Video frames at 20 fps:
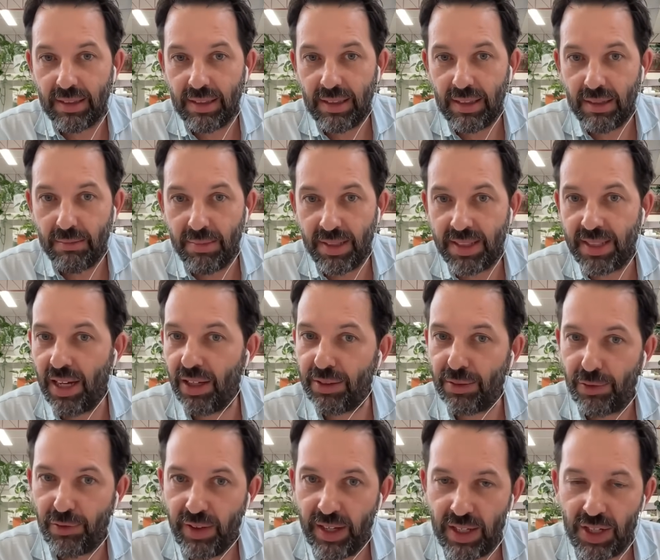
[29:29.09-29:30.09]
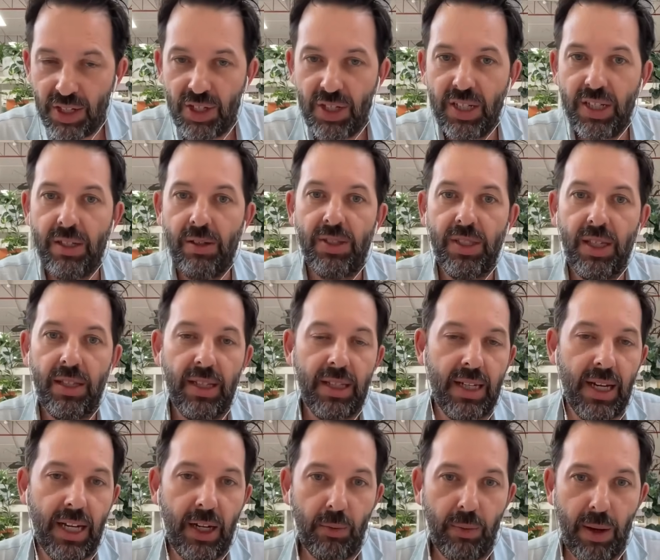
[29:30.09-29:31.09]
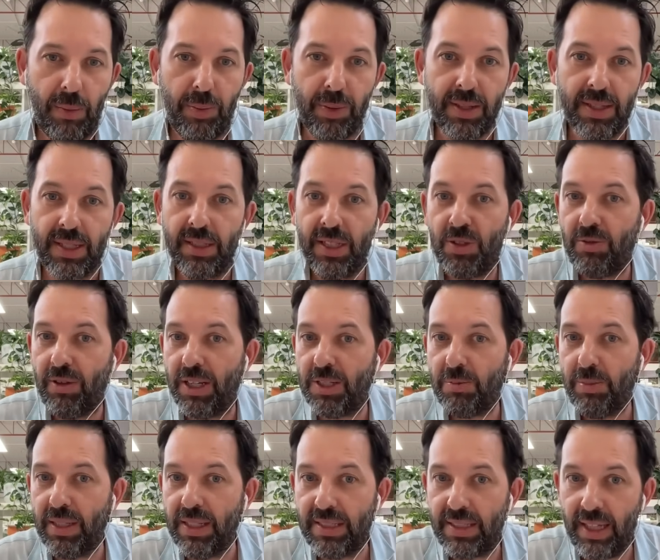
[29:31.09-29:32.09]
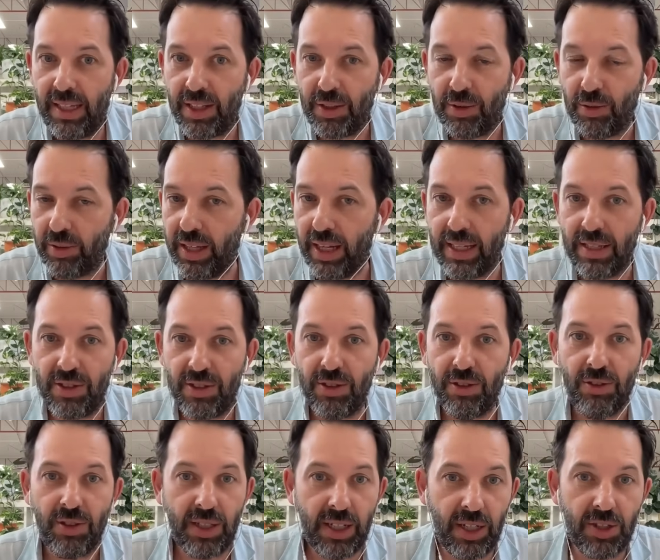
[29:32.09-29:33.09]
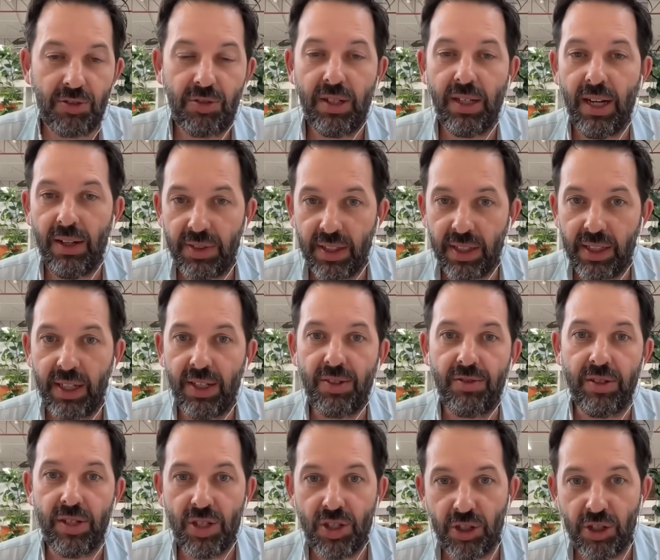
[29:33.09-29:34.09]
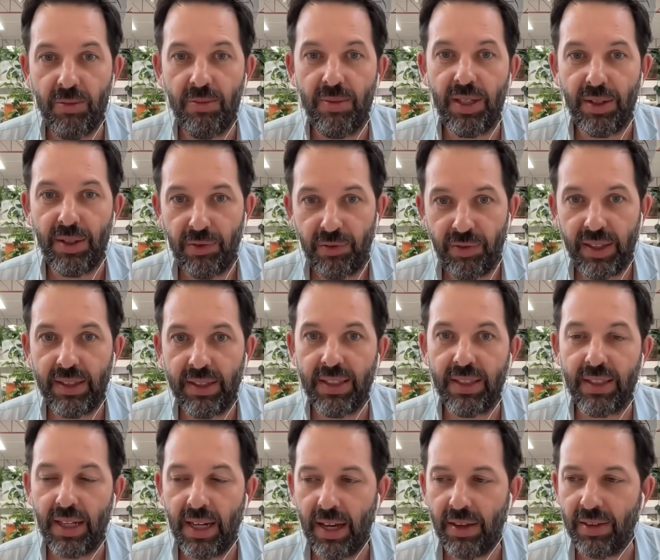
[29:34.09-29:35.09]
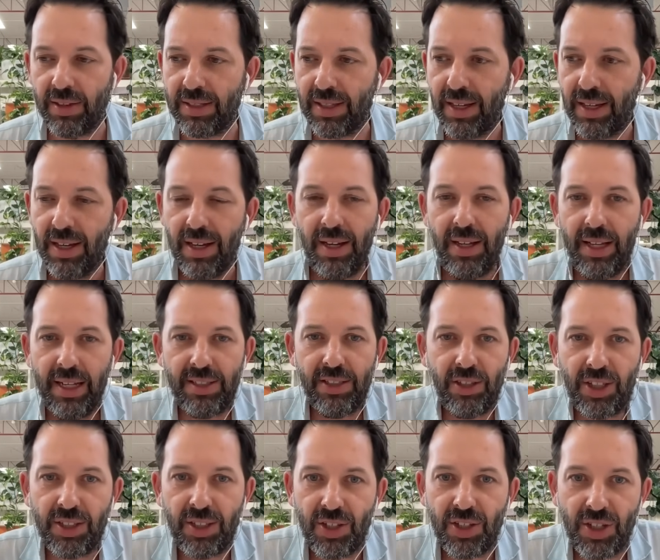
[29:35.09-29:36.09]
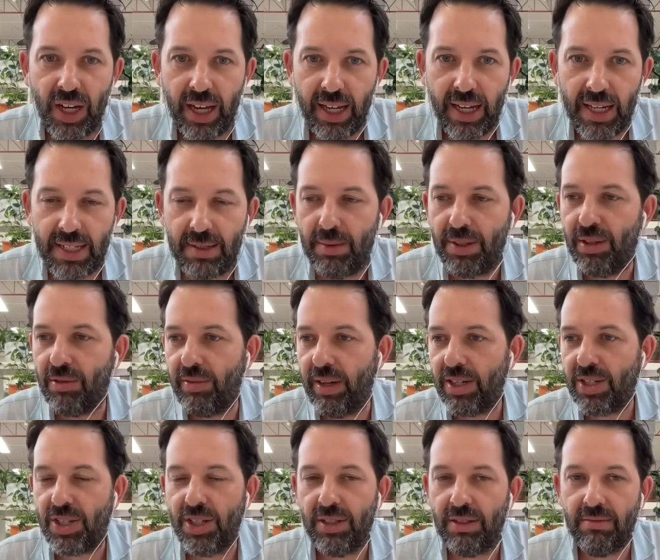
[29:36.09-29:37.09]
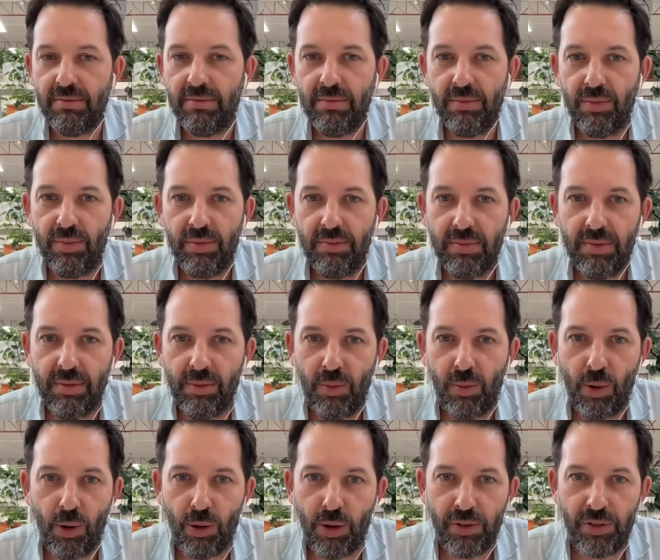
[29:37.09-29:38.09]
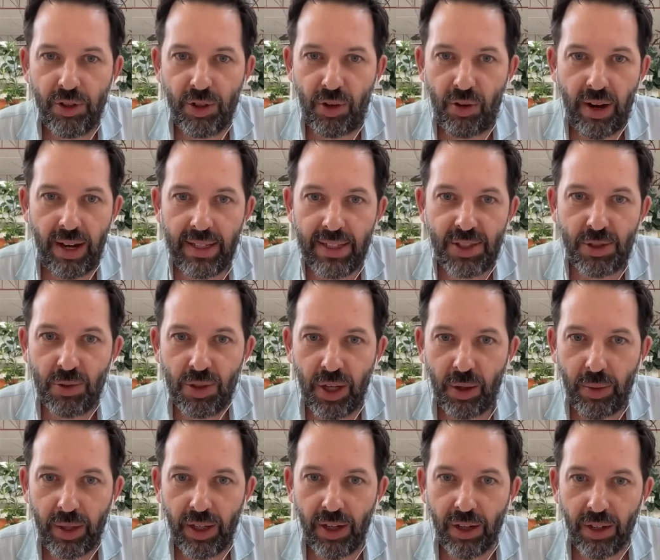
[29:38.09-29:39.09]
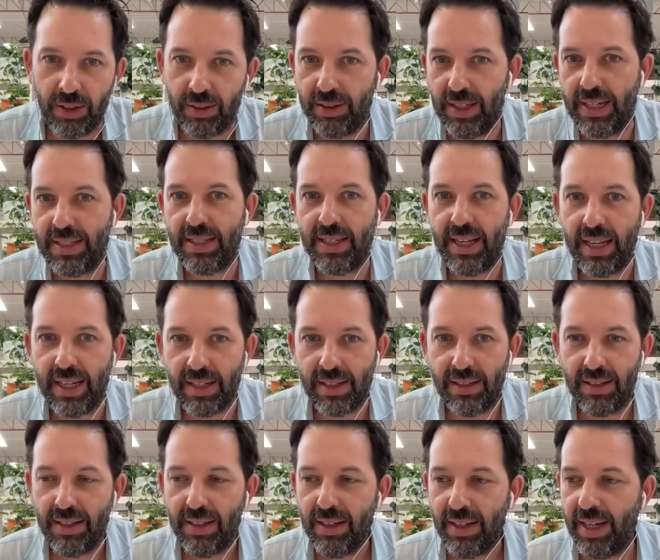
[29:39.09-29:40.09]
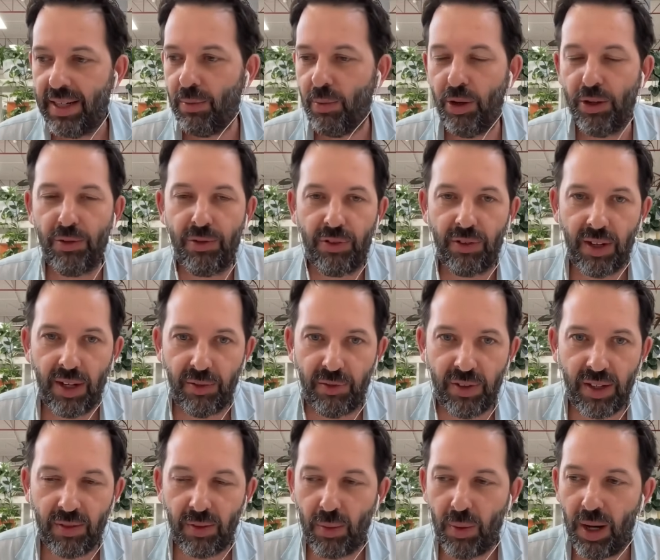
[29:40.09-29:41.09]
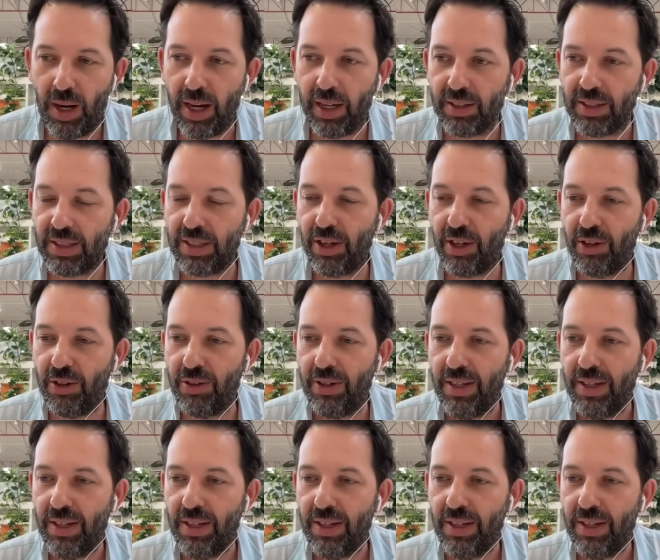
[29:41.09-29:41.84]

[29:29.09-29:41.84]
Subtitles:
missile defense shields and other kind of weapons. And Israel's been selling all that to country after country, Germany, Finland, and others. That's not going to change. I mean, the Russian war of Ukraine is still going on, hasn't ended, and won't for, I fear, a while. So